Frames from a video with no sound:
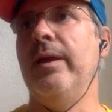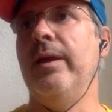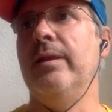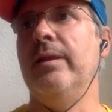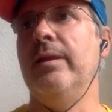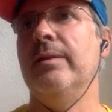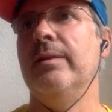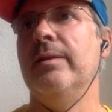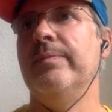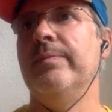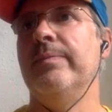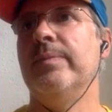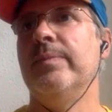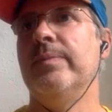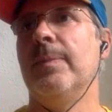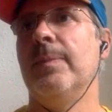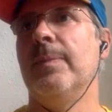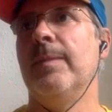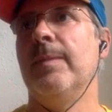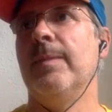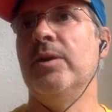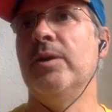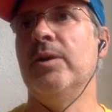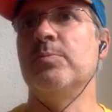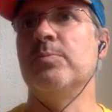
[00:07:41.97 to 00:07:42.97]
And then
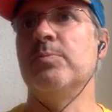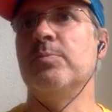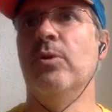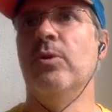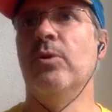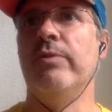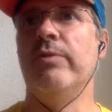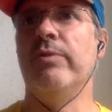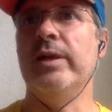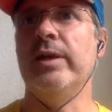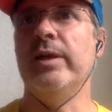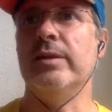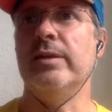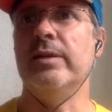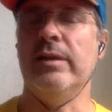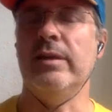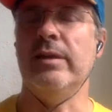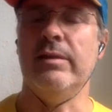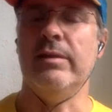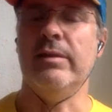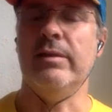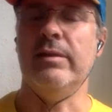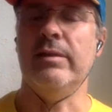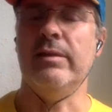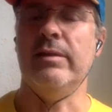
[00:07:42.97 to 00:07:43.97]
much more
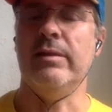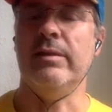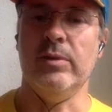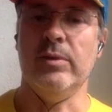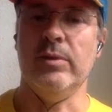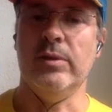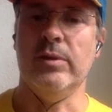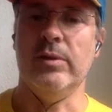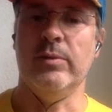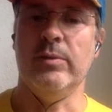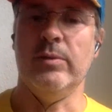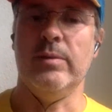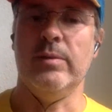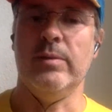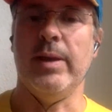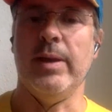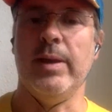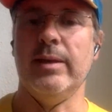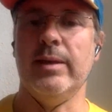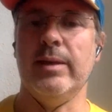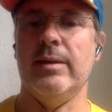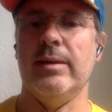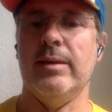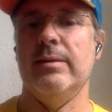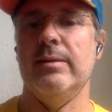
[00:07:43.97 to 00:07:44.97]
readily than they will
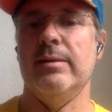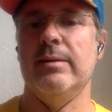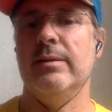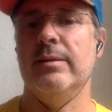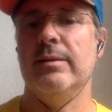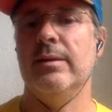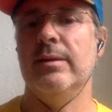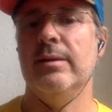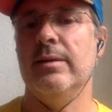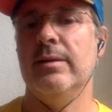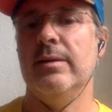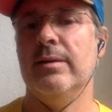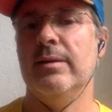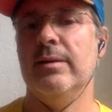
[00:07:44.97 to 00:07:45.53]
with a bank.